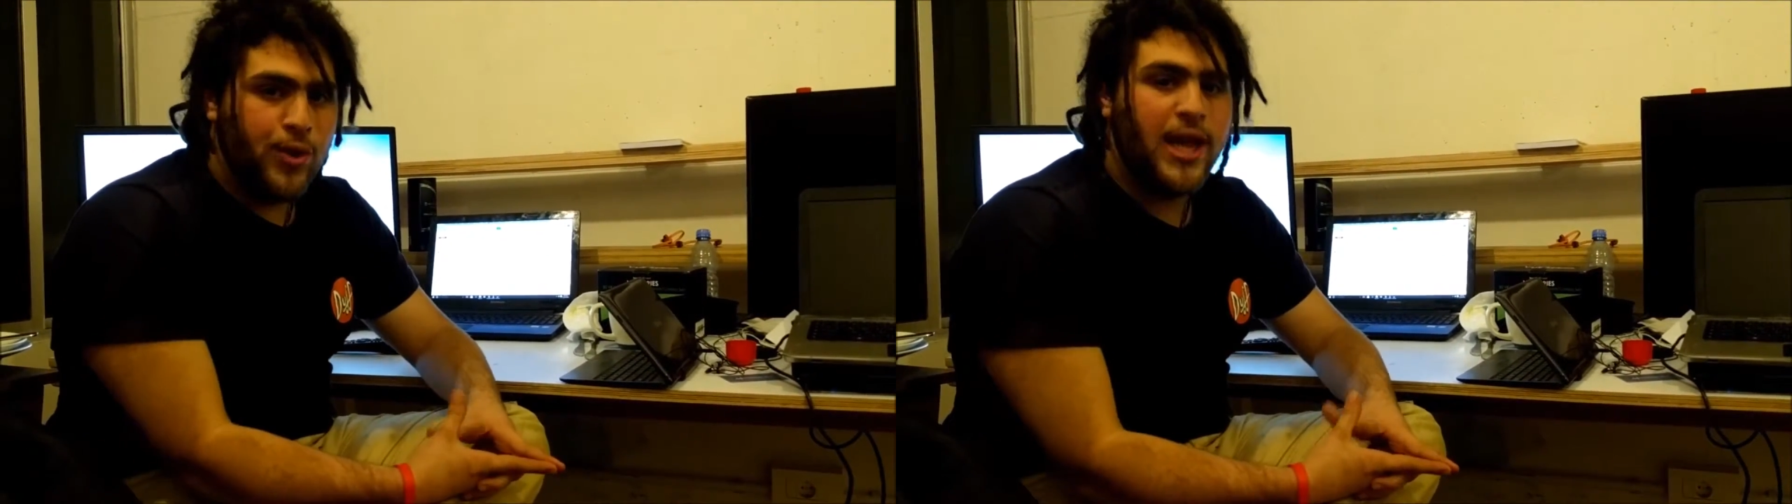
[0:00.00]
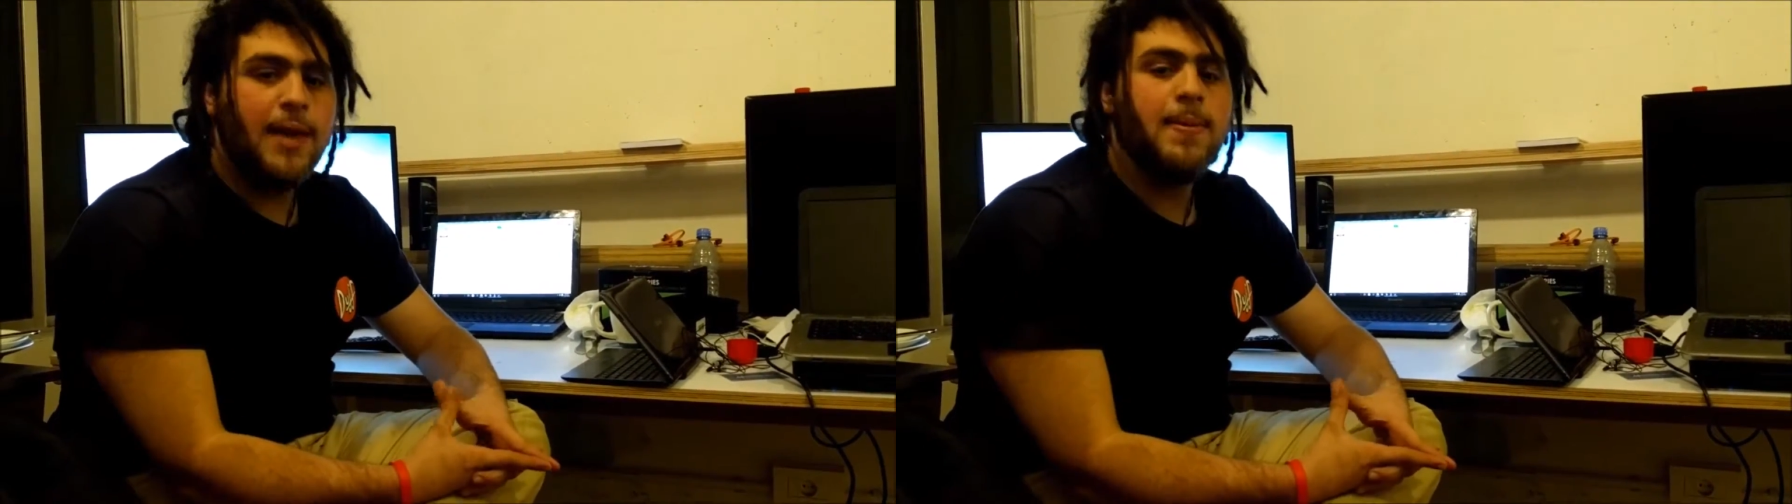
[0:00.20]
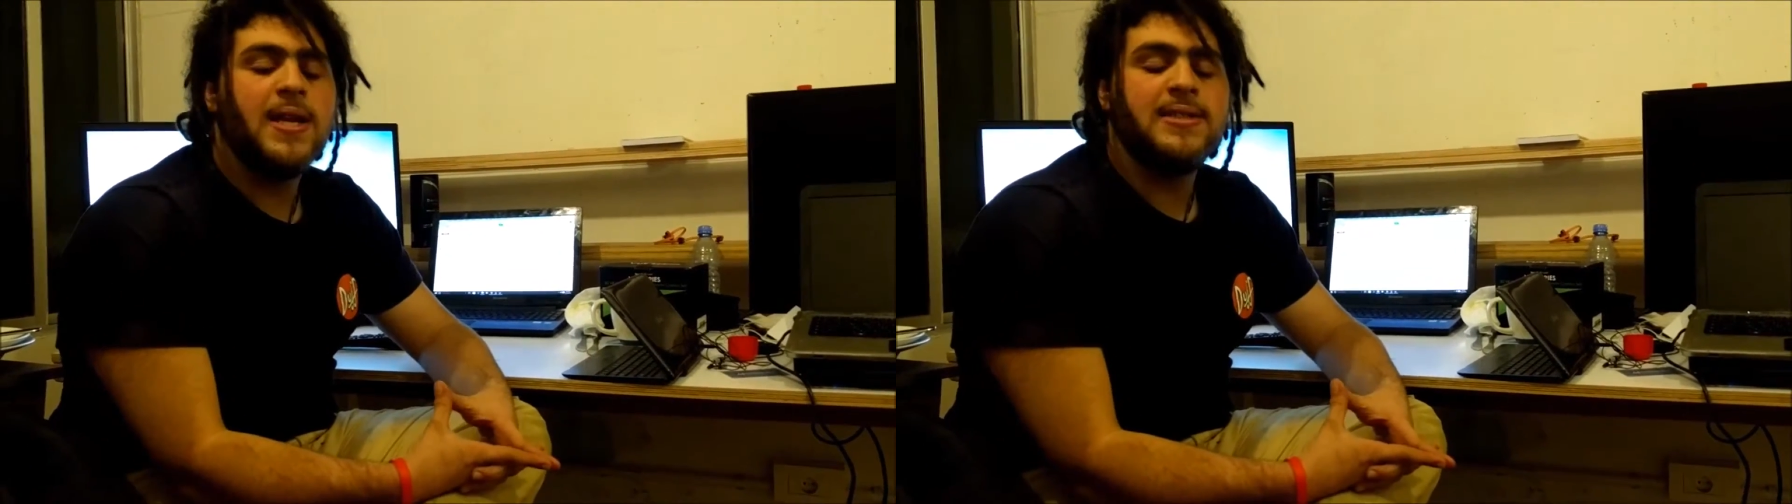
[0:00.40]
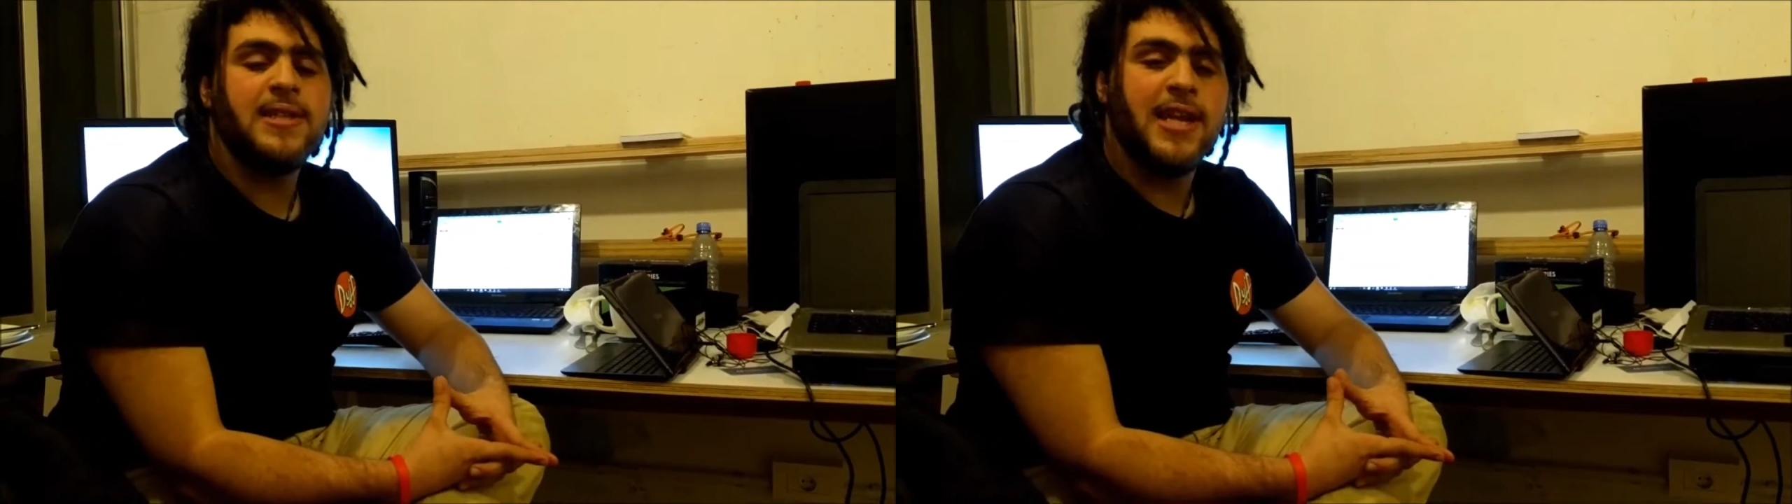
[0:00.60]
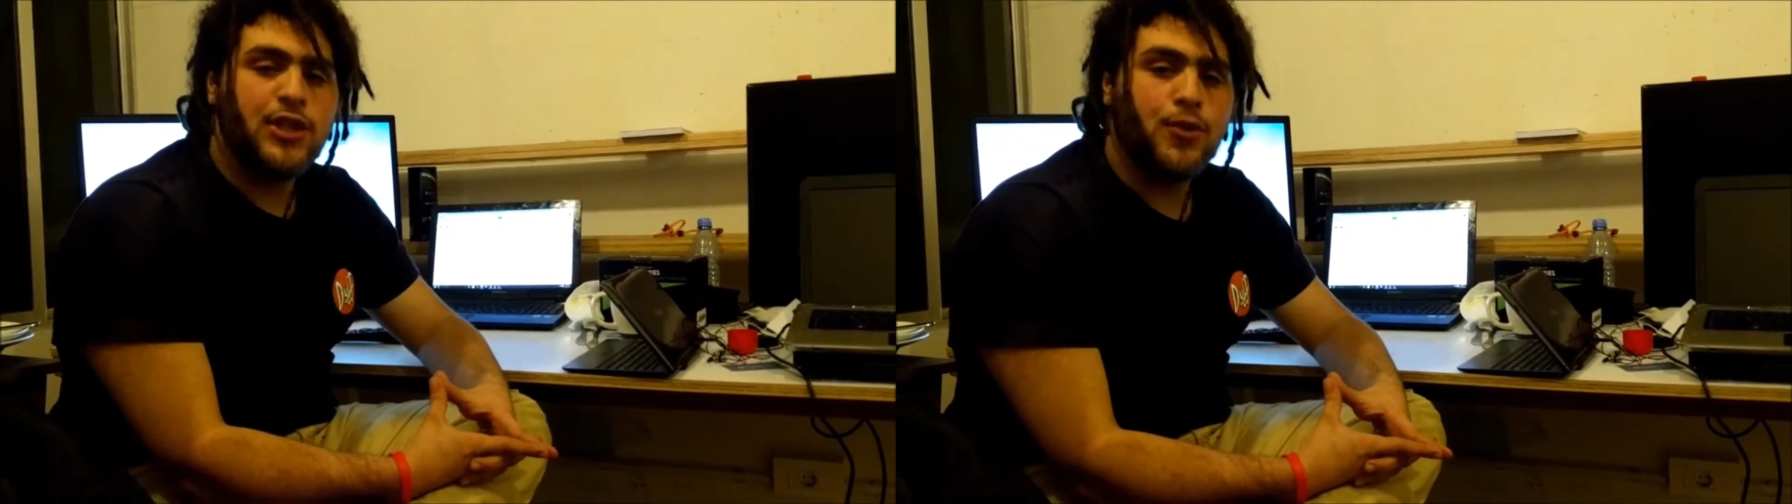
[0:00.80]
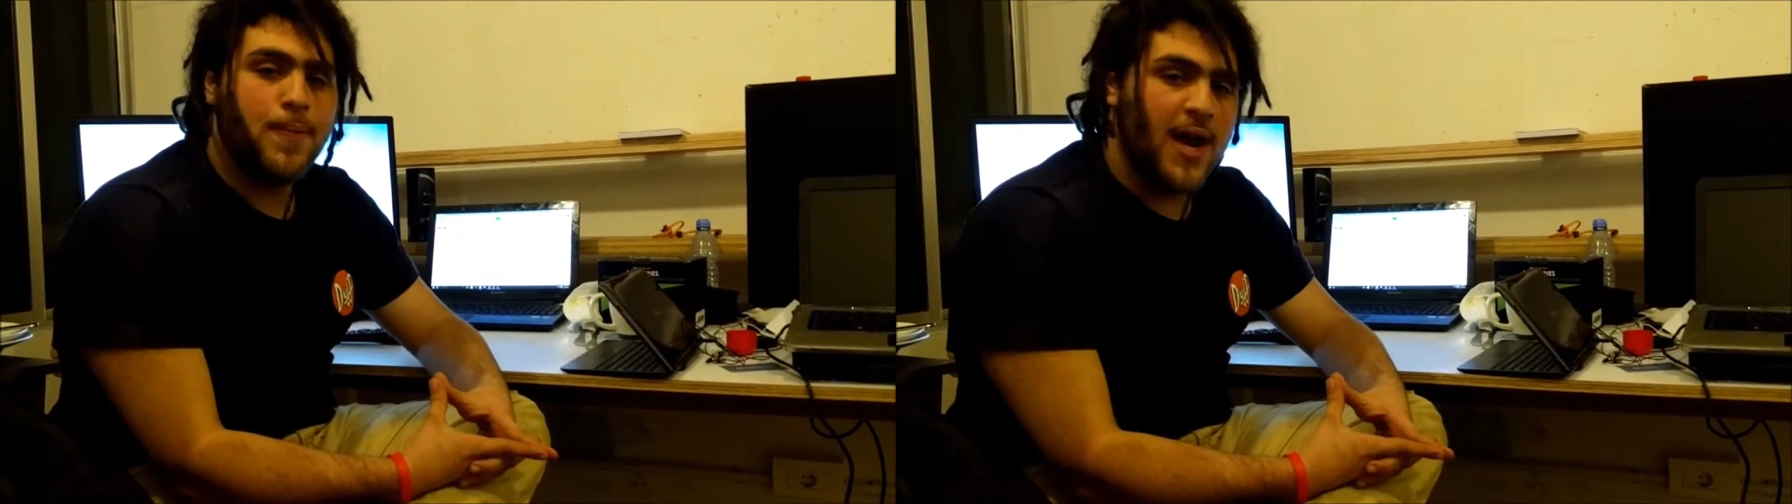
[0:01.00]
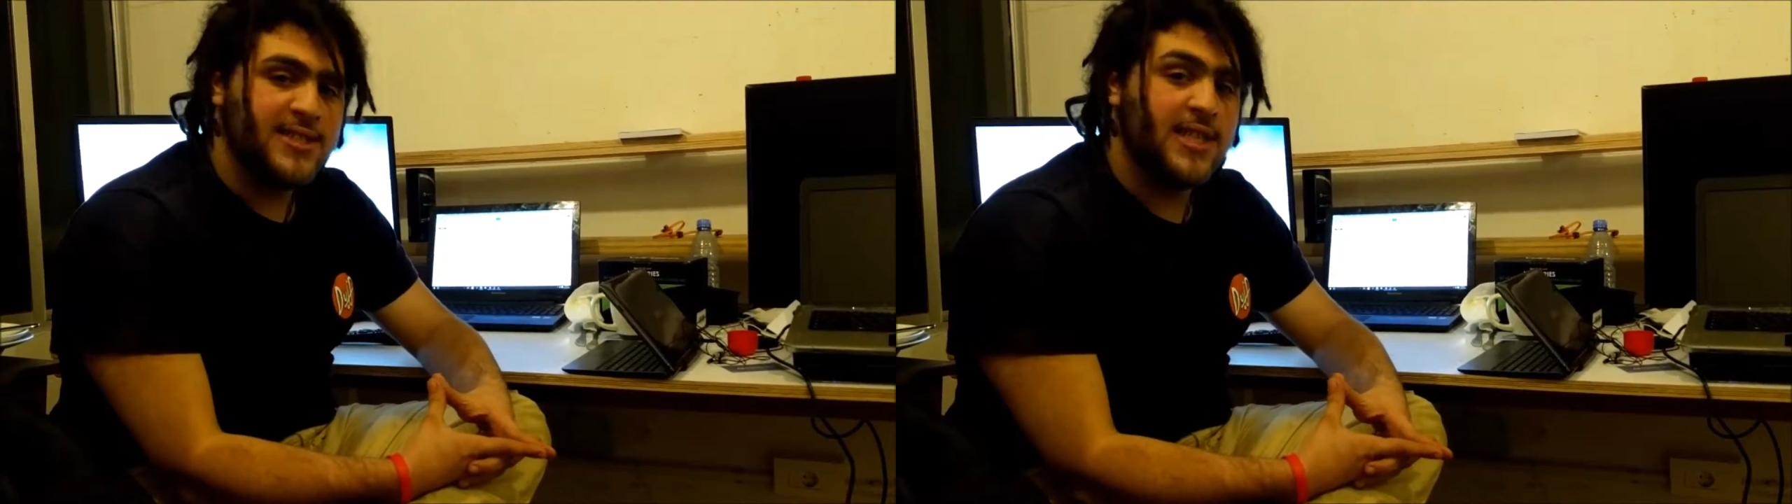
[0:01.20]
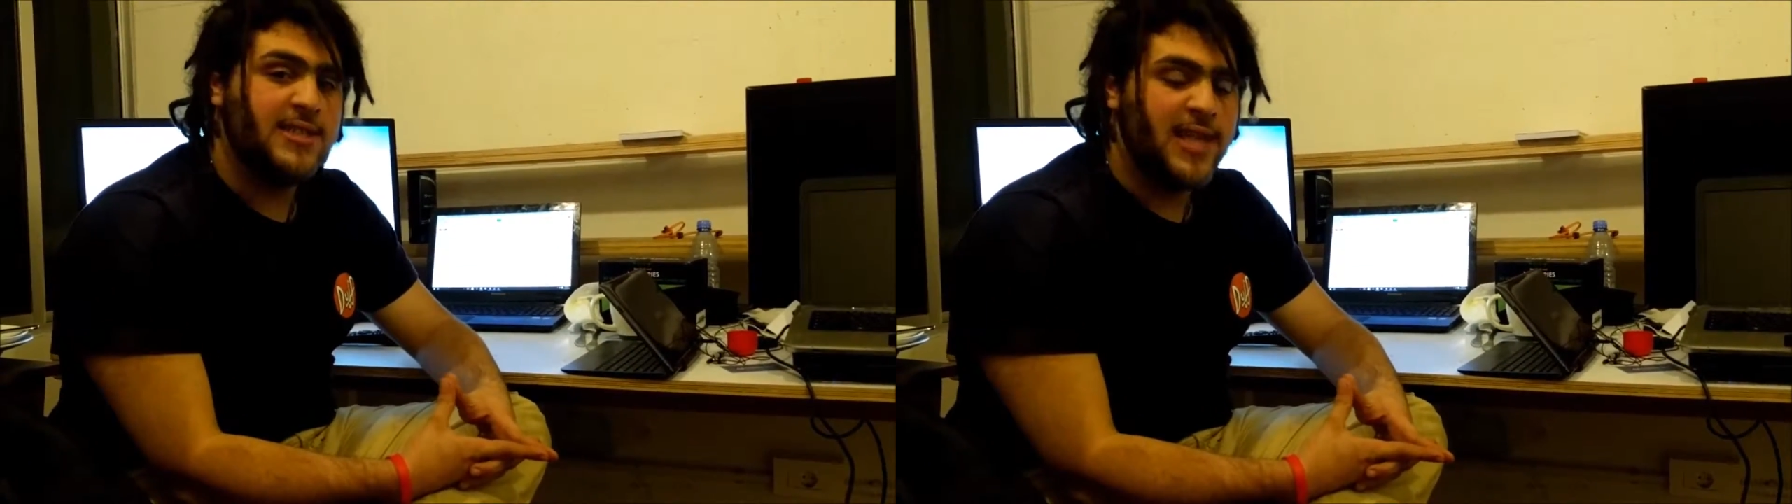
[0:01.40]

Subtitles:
ReAble is an enterprise that's